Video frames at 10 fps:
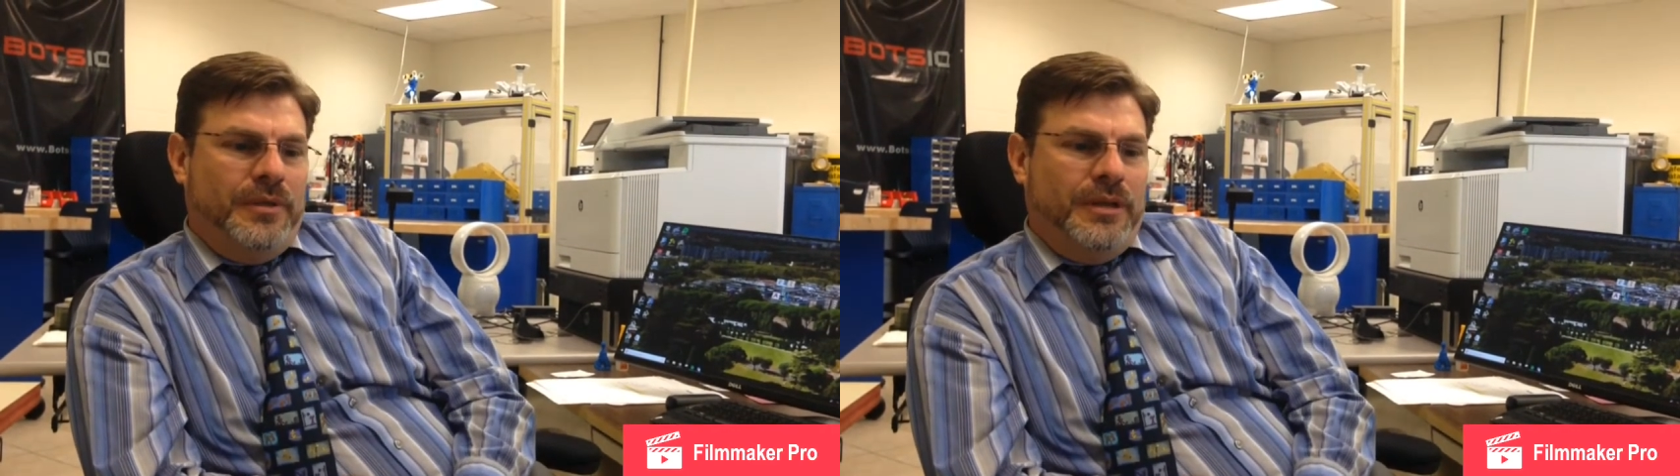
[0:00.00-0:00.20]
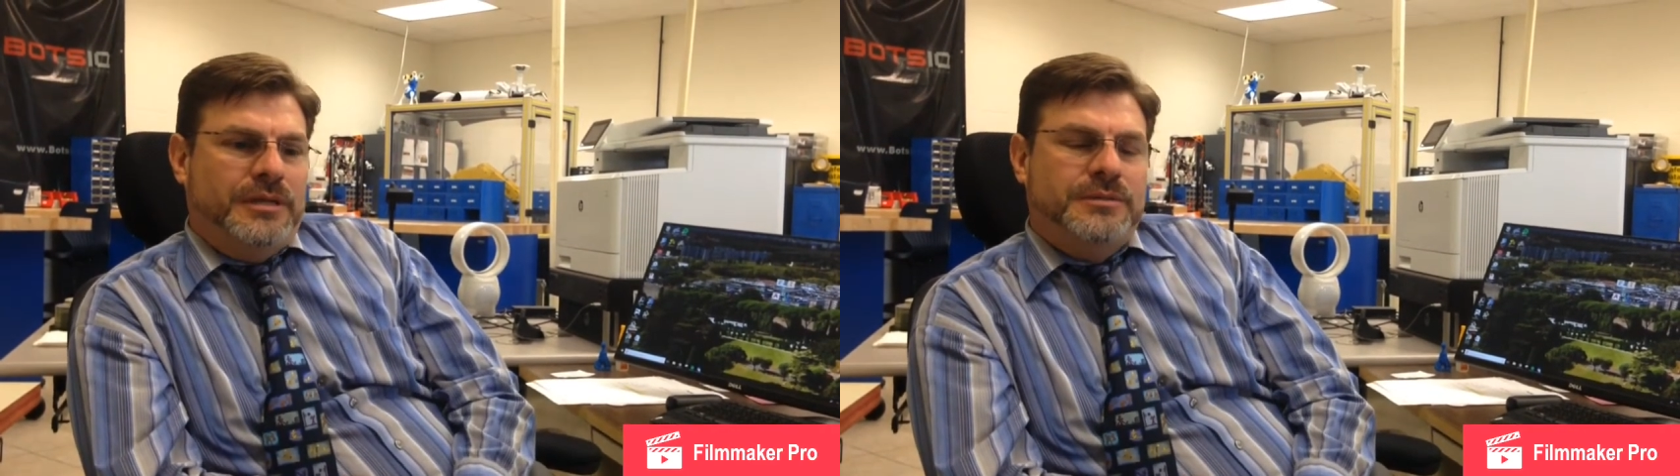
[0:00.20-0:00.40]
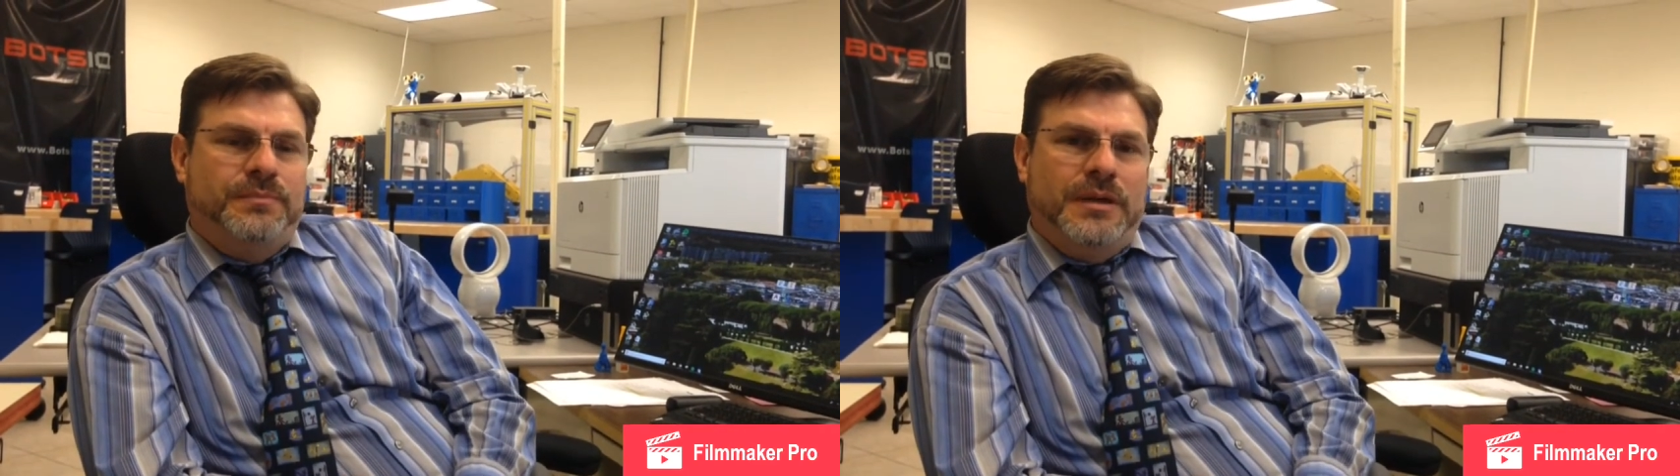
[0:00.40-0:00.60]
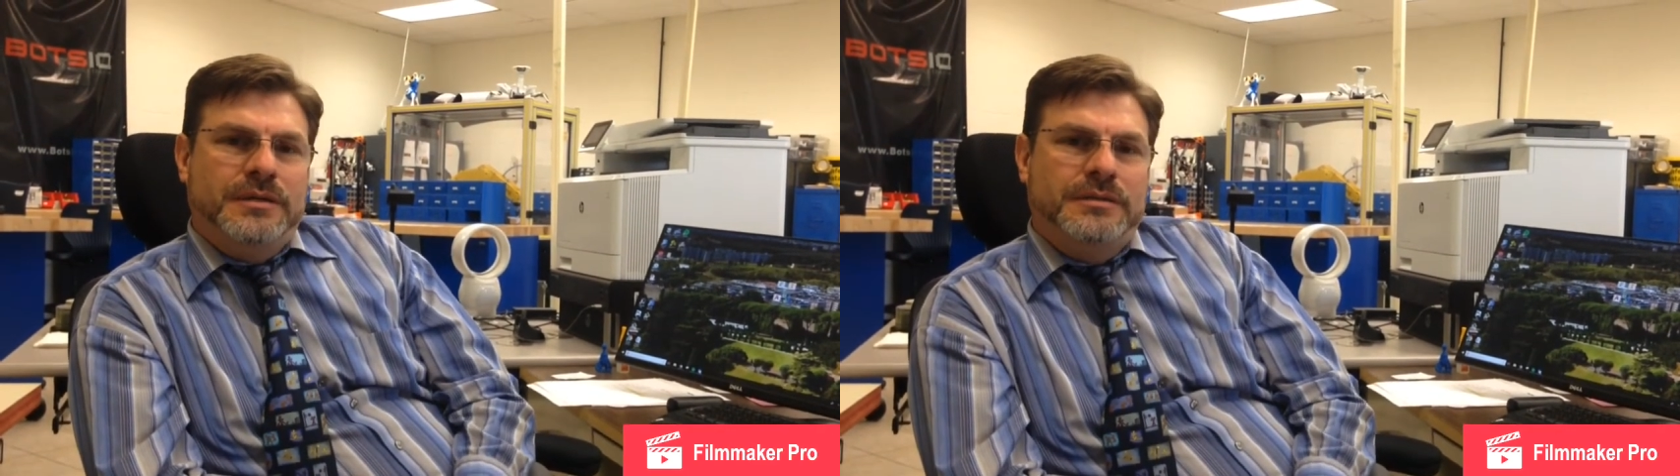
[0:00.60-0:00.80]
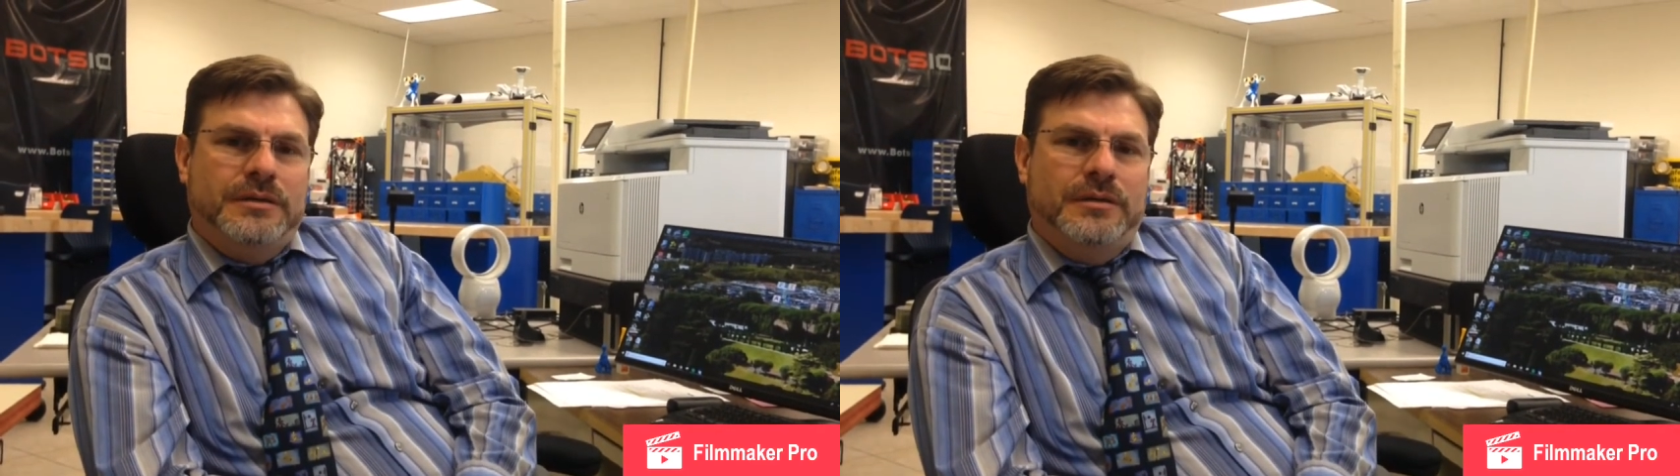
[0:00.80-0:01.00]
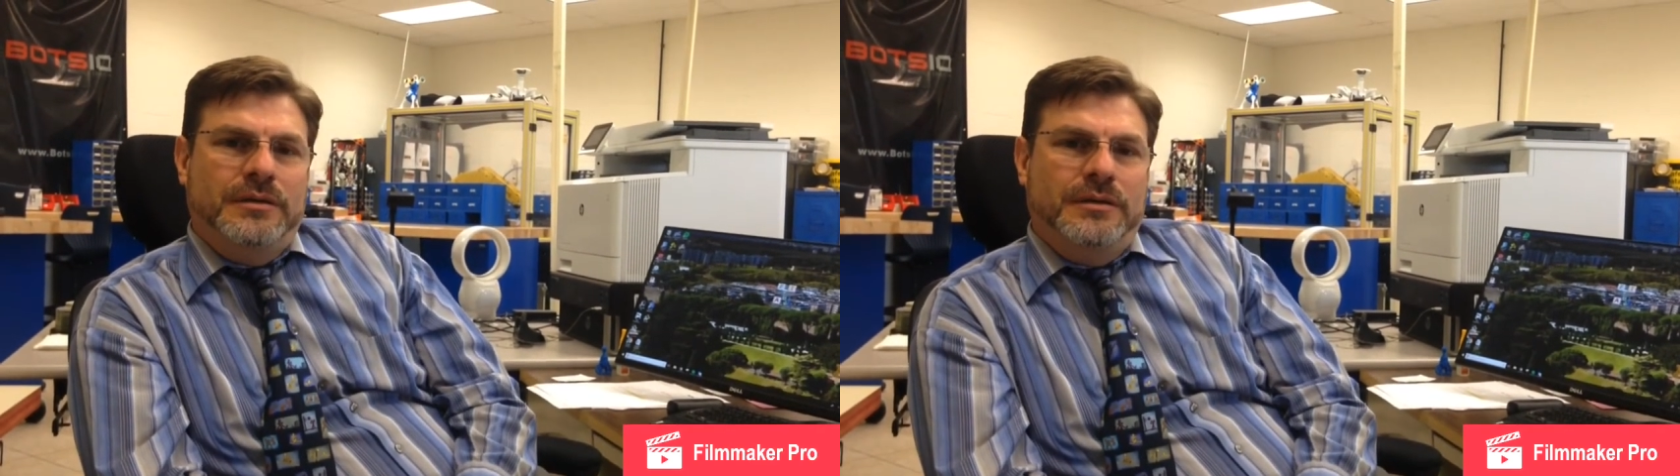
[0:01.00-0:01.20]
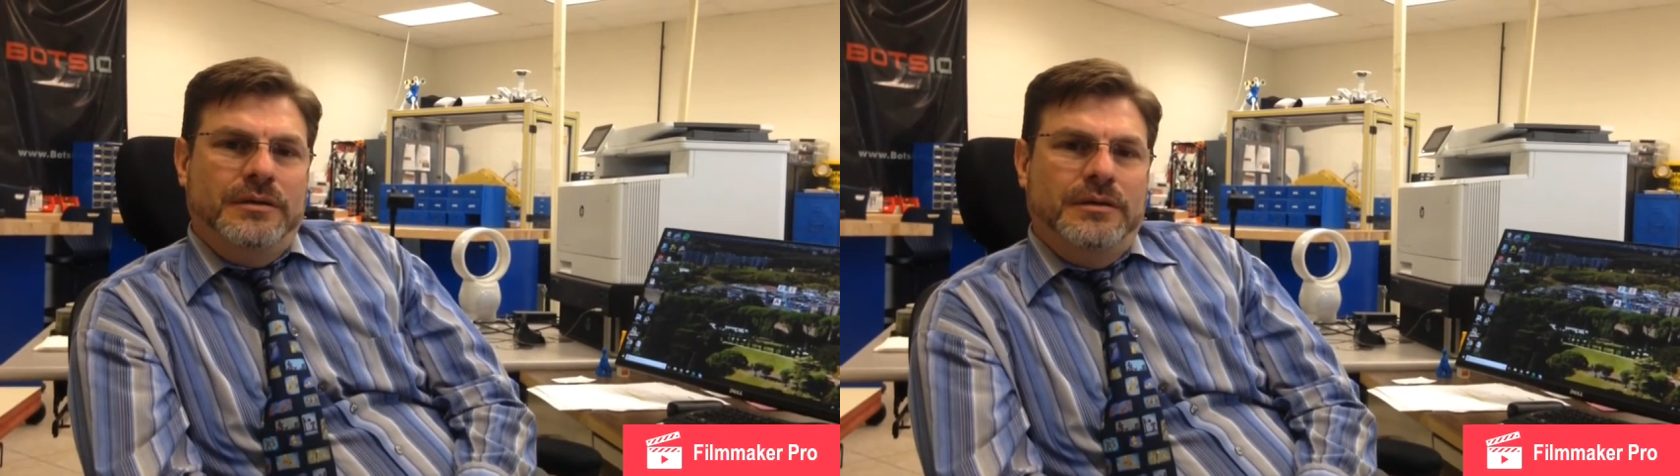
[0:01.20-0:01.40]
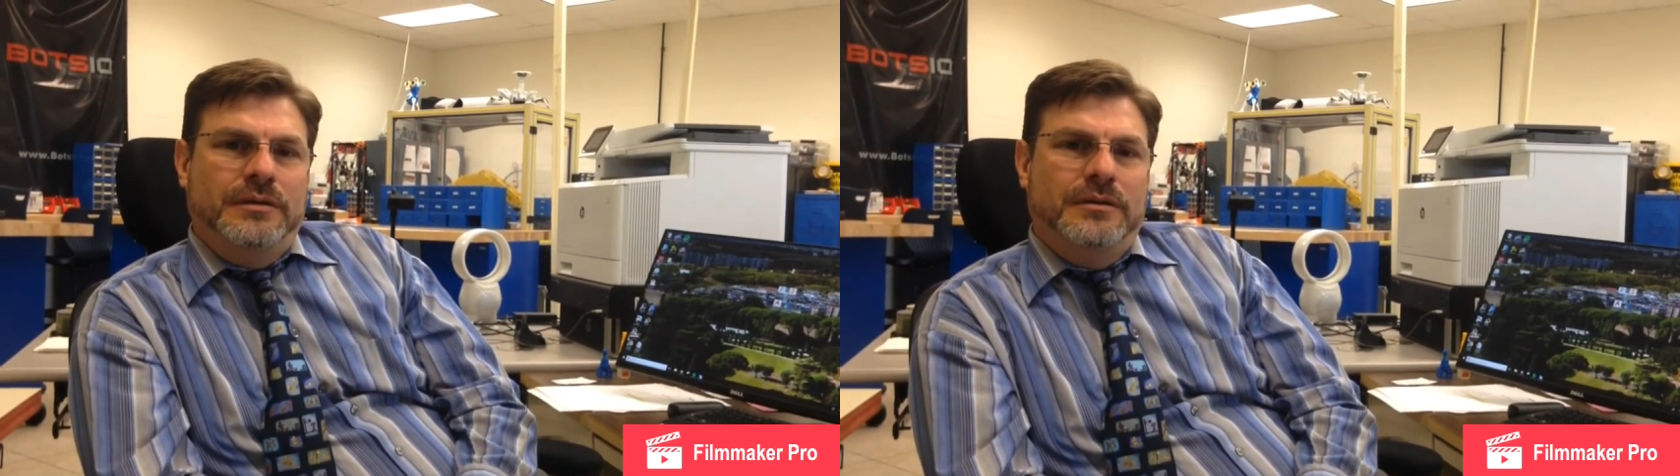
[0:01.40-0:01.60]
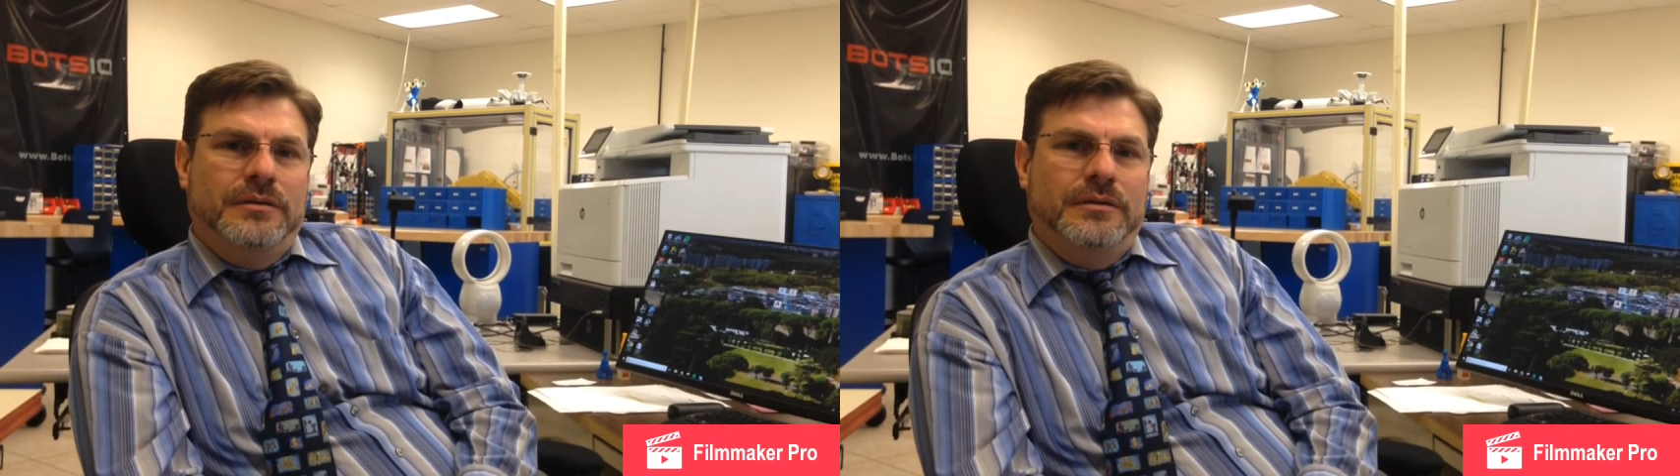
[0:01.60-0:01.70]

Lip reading: and that's basically